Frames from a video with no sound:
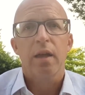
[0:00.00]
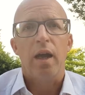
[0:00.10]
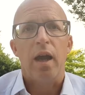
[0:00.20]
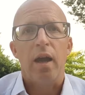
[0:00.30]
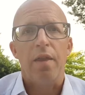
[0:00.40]

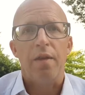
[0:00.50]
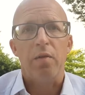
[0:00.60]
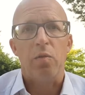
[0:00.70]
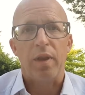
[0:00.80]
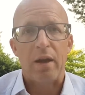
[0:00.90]

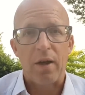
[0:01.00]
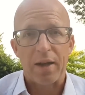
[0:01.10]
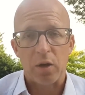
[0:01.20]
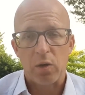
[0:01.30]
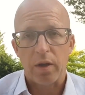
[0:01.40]
that without
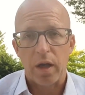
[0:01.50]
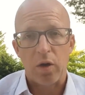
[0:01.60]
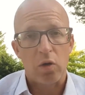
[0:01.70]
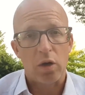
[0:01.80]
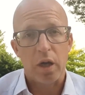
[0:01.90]
adequate
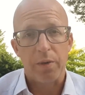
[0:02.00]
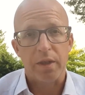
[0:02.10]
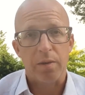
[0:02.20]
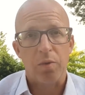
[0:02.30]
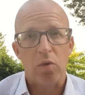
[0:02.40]
and
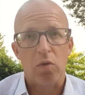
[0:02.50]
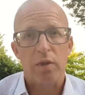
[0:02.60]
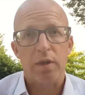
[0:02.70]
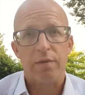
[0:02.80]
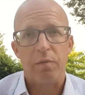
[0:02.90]
ongoing
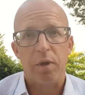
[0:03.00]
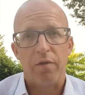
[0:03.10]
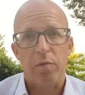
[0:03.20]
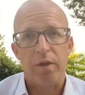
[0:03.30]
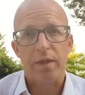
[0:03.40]
support from
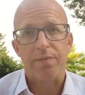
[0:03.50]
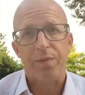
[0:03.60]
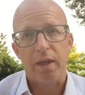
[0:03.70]
government,